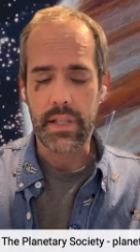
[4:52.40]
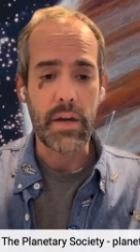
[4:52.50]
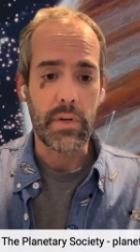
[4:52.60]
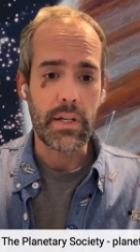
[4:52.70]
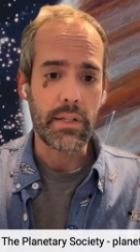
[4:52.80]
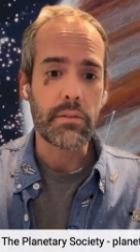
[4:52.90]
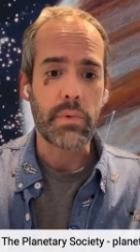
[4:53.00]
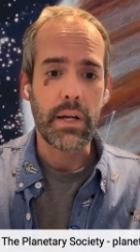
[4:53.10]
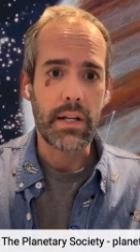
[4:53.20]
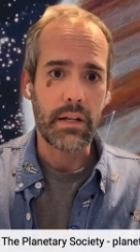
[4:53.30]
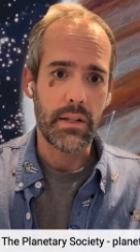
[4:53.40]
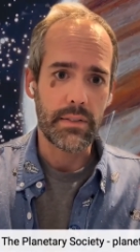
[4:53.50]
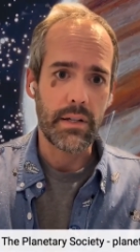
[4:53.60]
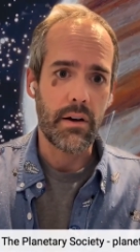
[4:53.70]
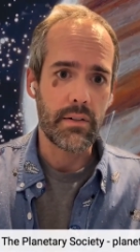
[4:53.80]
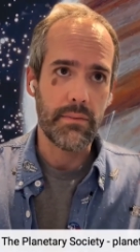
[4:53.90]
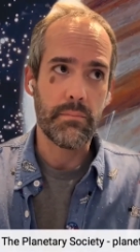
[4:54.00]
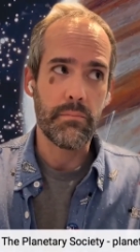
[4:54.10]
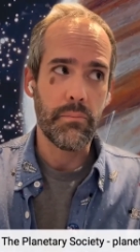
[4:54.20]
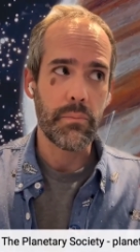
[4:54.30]
calamity, right? It's hard to
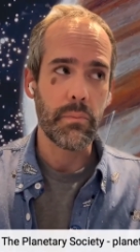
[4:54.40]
